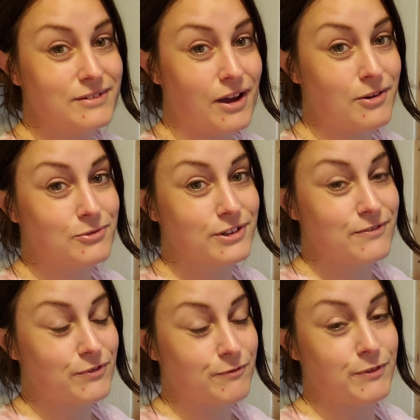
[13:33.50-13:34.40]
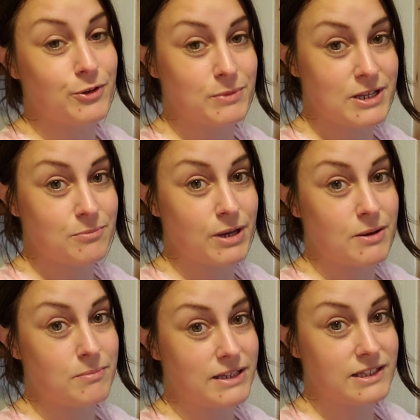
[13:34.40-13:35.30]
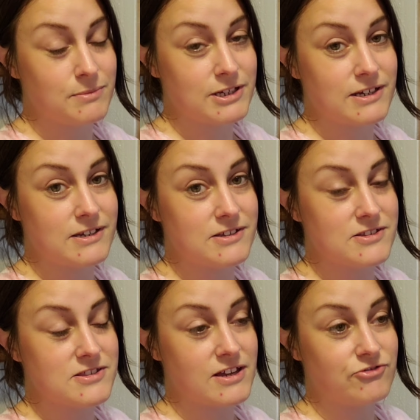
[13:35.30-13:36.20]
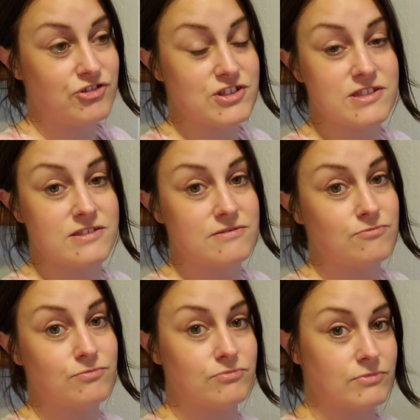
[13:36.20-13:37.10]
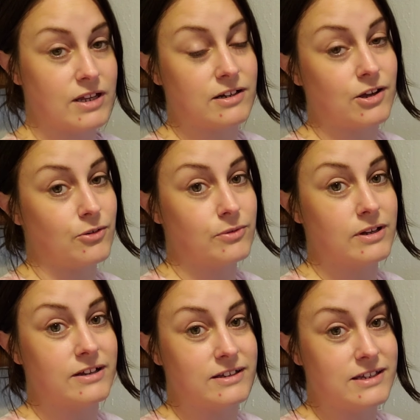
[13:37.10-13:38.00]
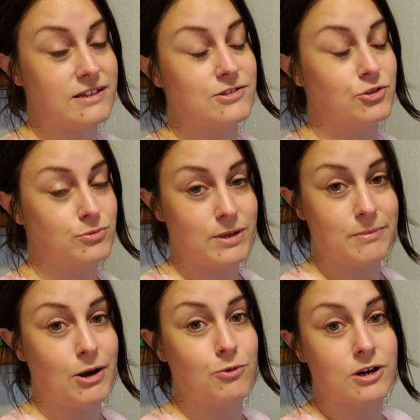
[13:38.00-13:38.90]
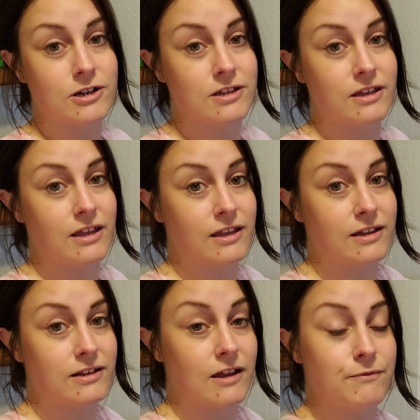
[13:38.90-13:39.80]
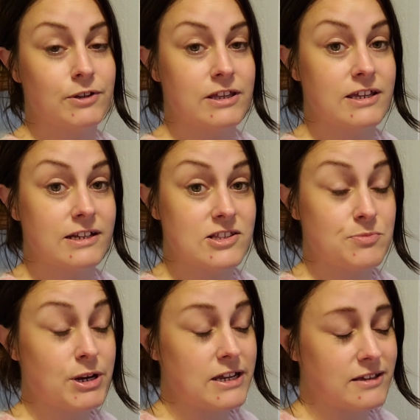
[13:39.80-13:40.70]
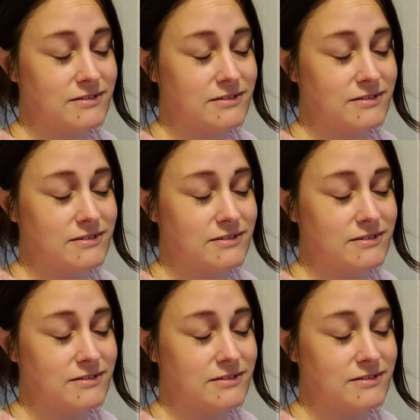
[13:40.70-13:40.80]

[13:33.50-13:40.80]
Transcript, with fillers: Not really for filming, but mainly because I just, I don't know. He told me about work and I feel like he needs a break.